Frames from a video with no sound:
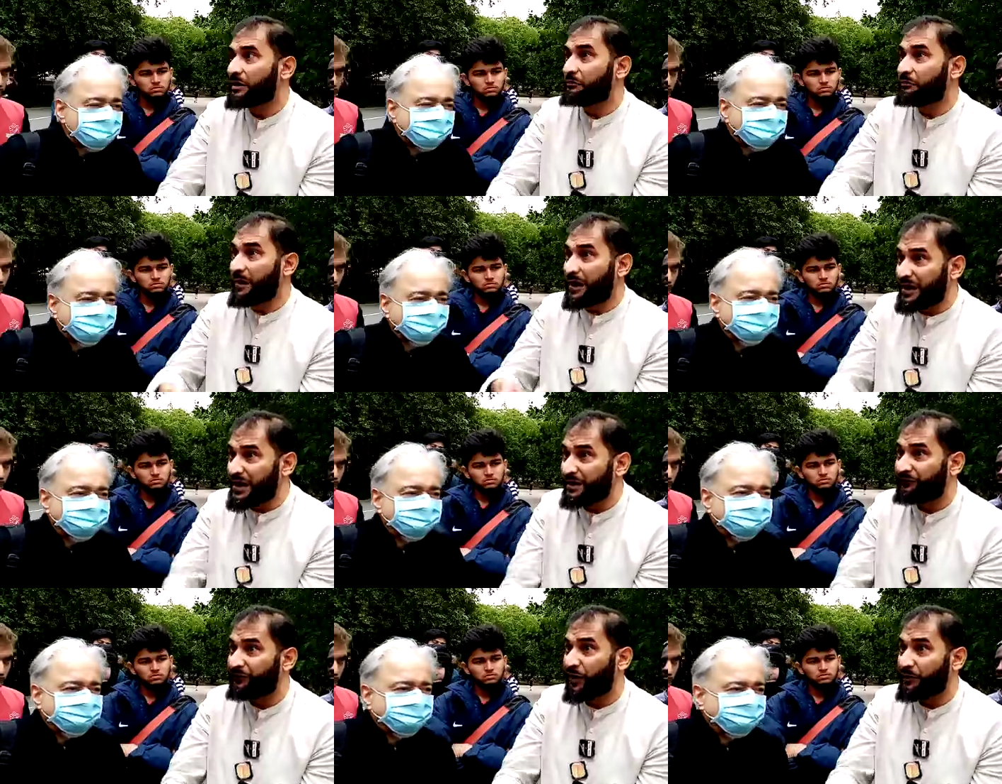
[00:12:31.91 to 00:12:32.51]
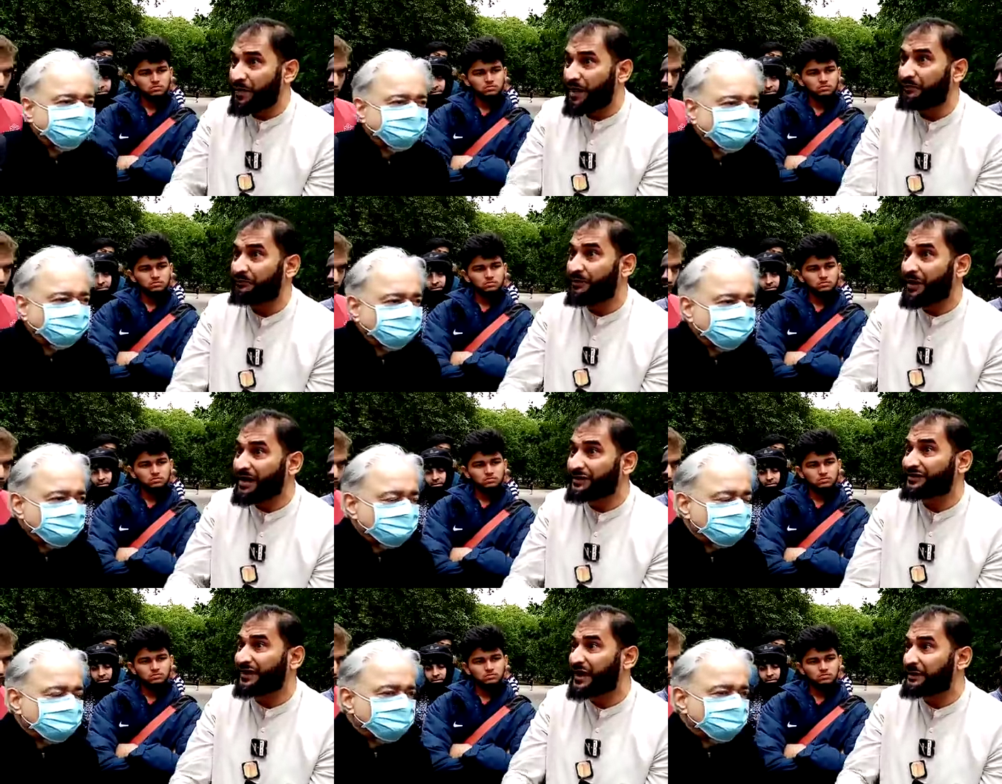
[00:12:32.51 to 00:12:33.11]
Speaker 1: money from him
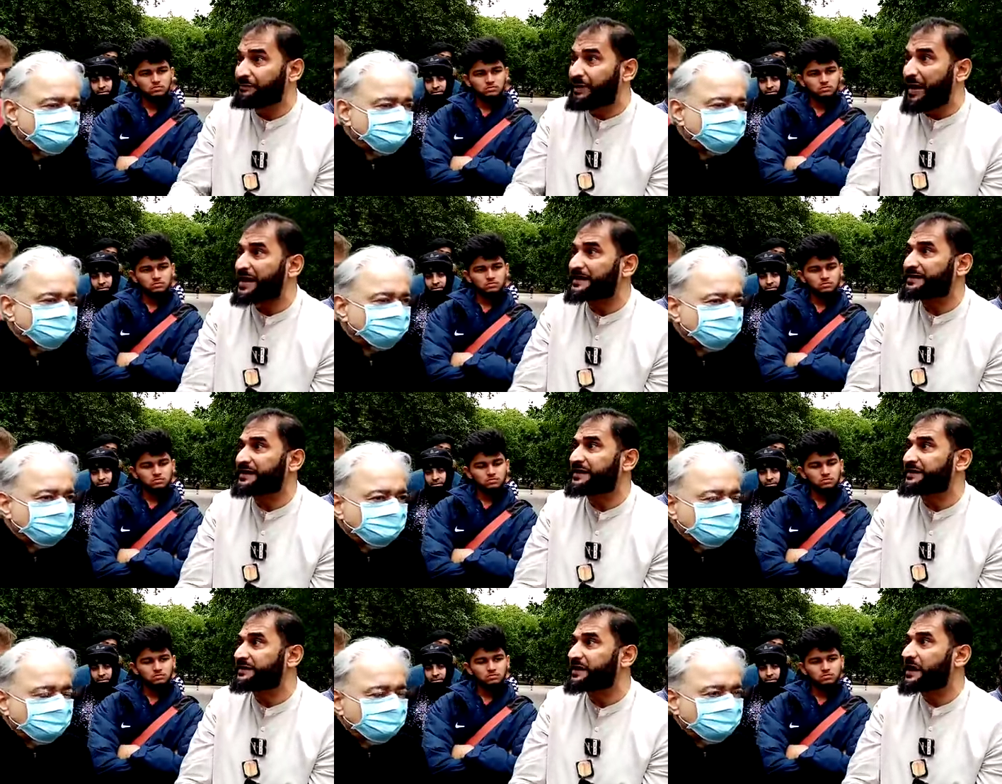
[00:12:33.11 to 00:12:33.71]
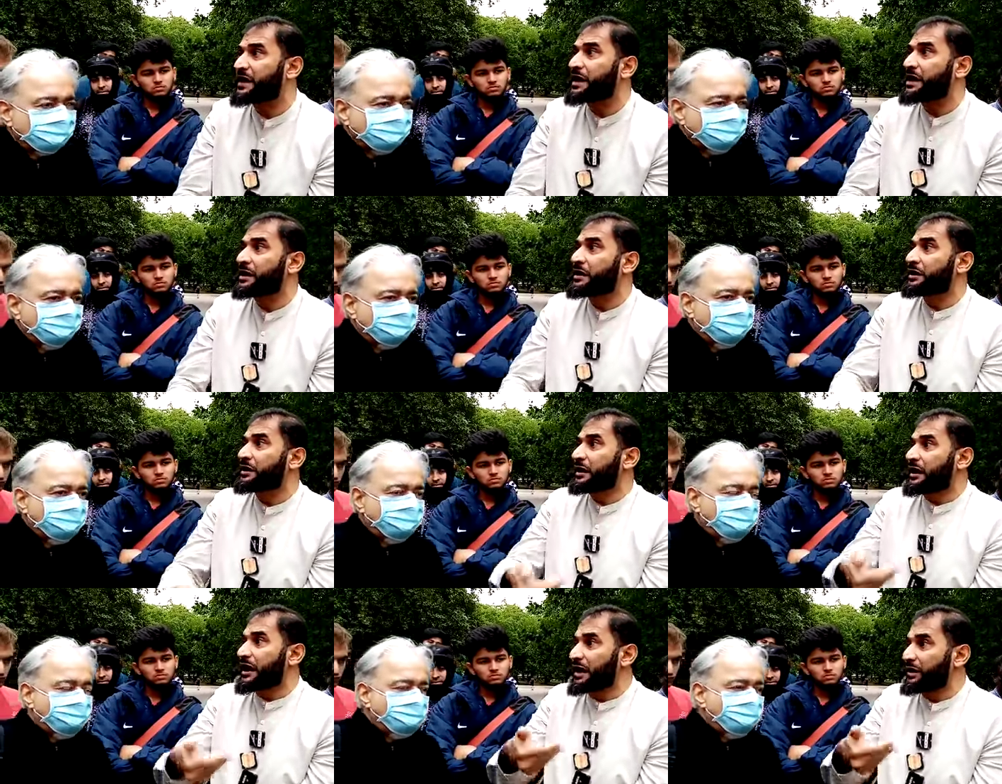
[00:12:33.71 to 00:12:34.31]
monthly basis.
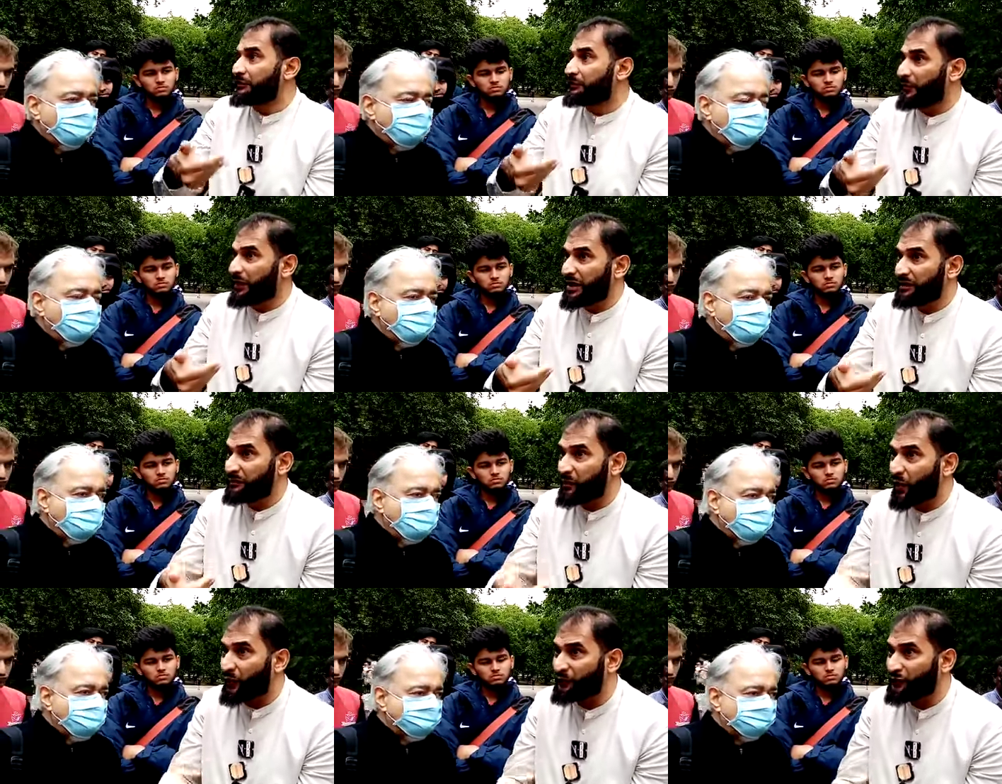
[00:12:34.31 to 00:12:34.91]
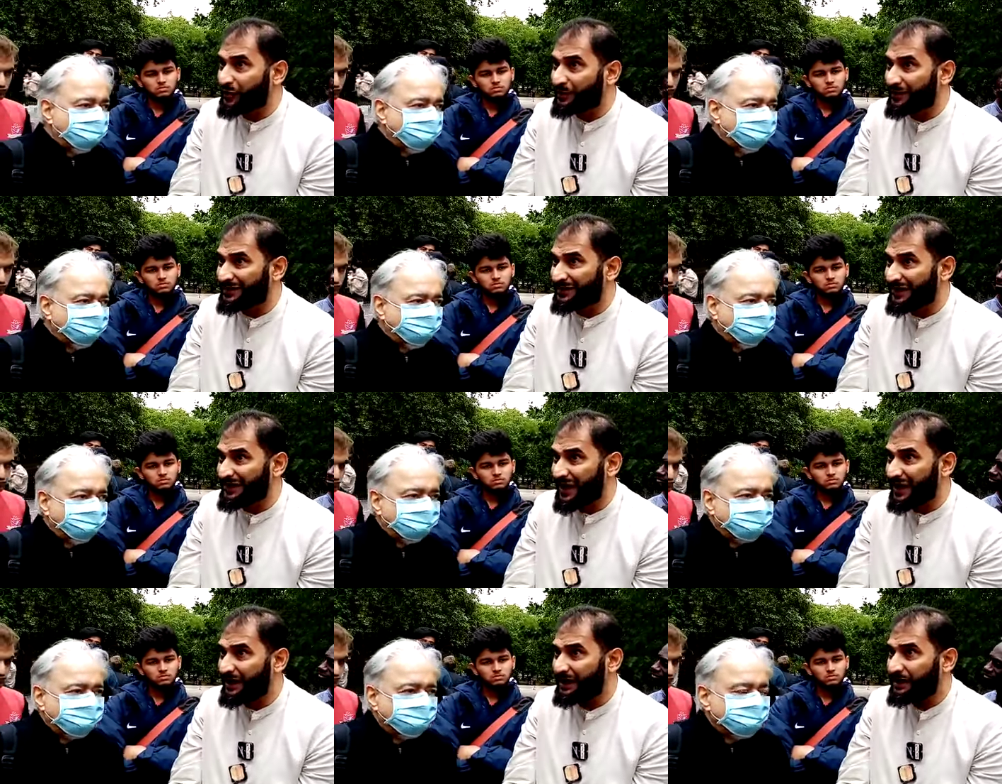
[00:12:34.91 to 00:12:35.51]
He, he moved to
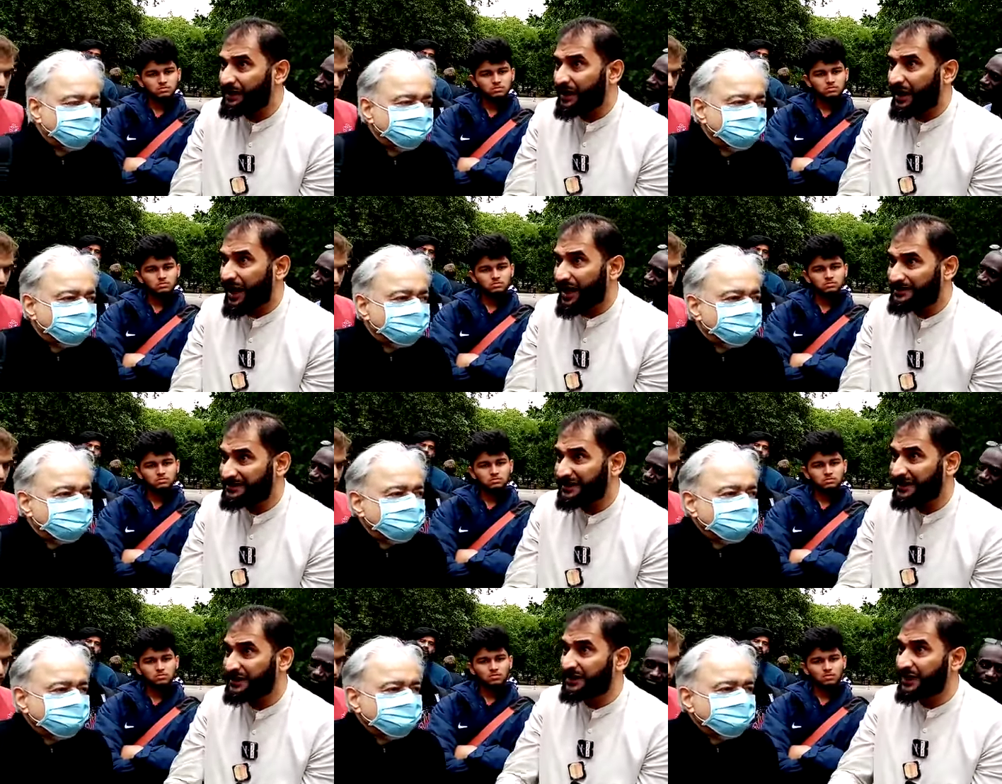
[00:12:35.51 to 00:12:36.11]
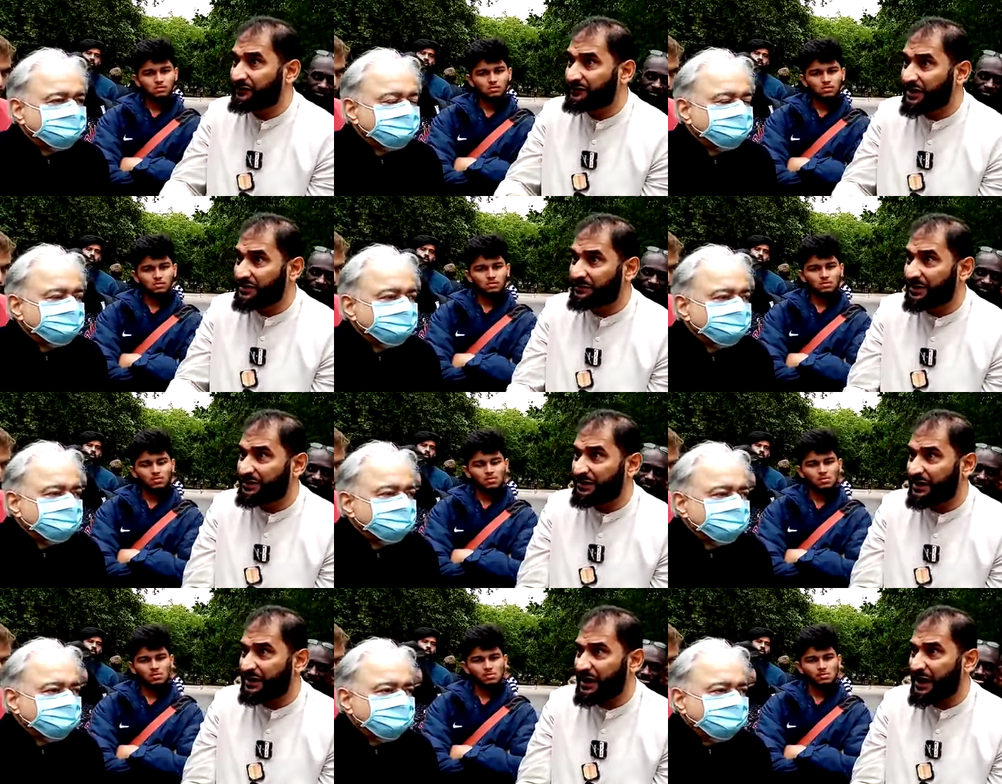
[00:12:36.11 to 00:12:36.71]
Medina, Hassan lived in
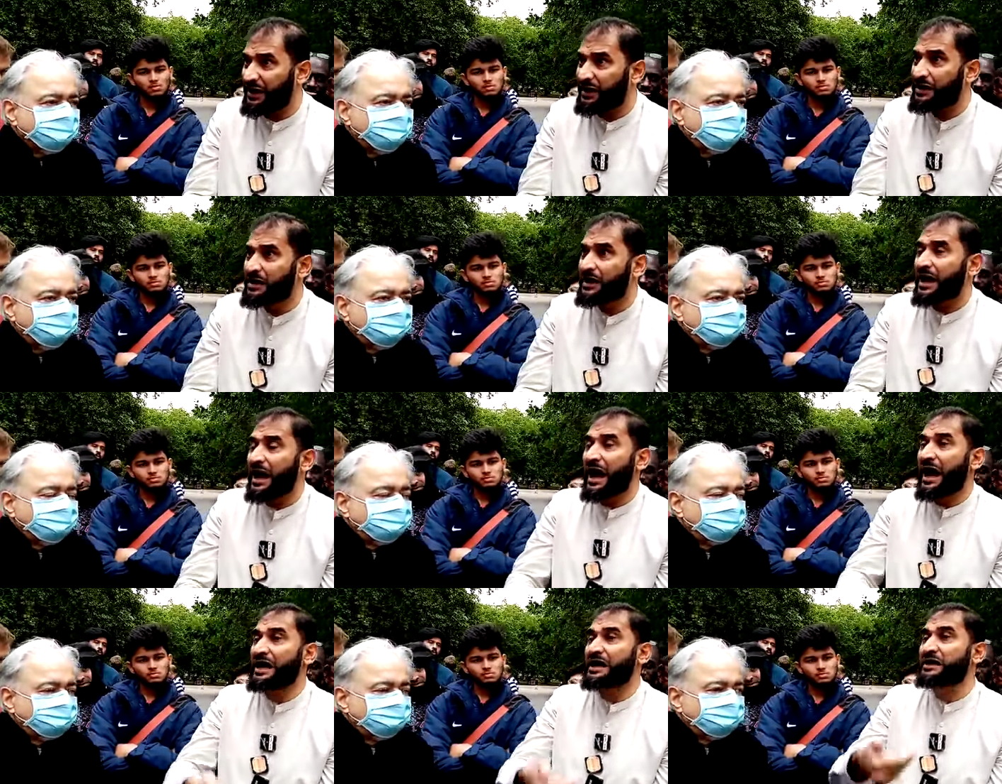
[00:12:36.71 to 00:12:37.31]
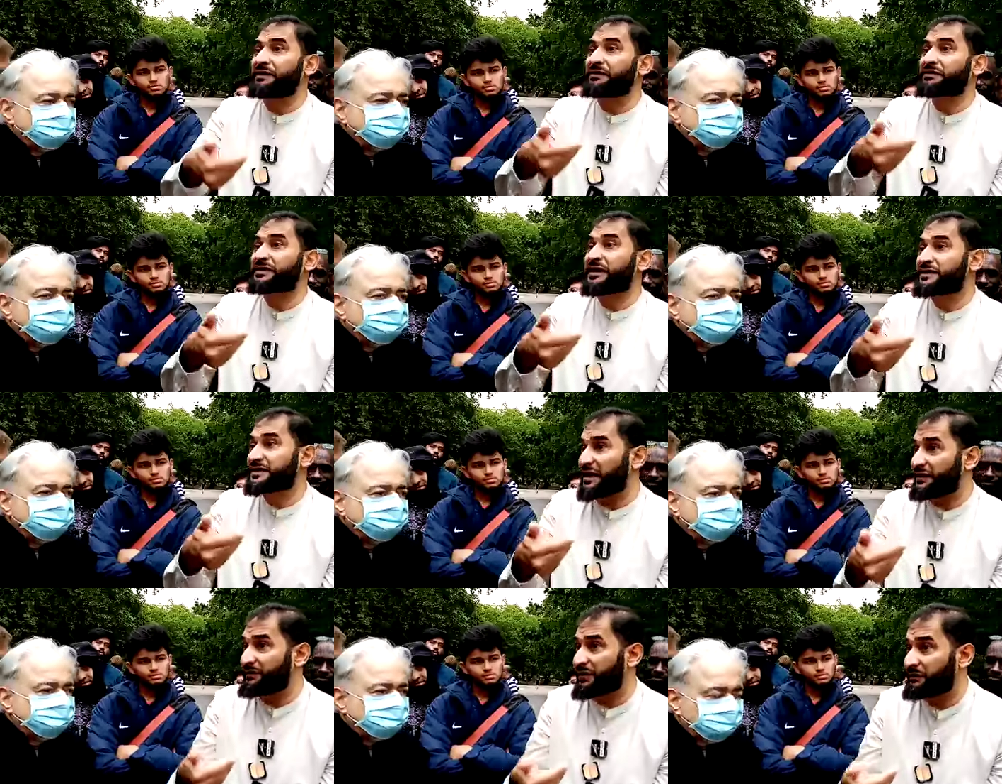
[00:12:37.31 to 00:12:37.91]
Medina, and he was
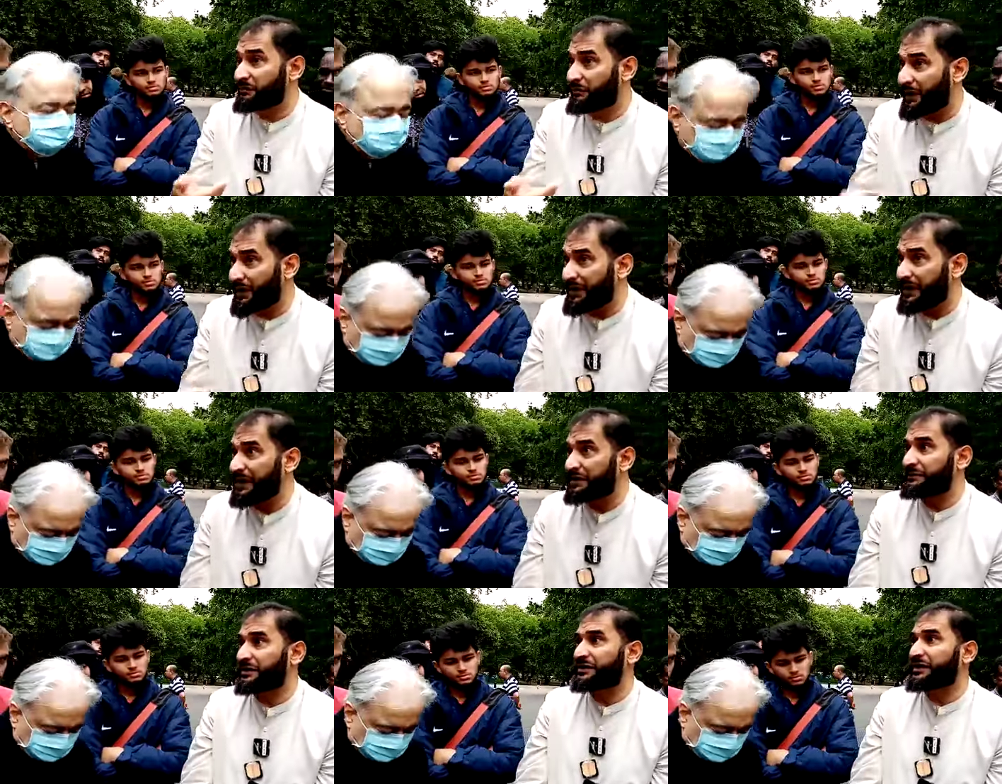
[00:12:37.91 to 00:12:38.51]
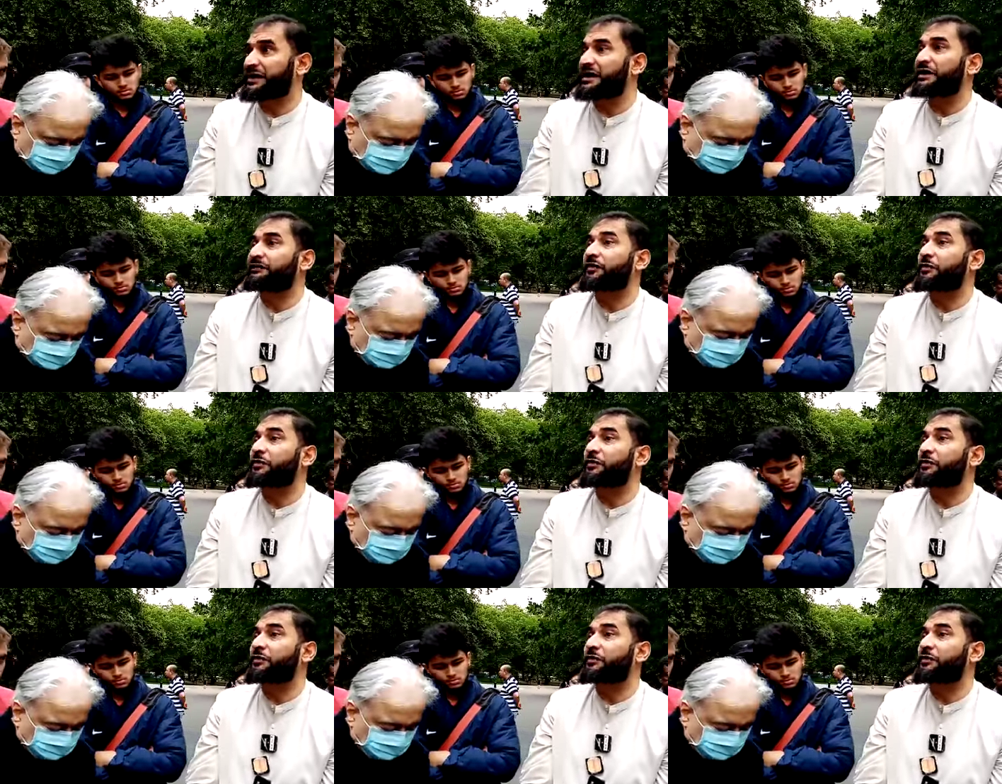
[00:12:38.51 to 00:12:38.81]
receiving money in Medina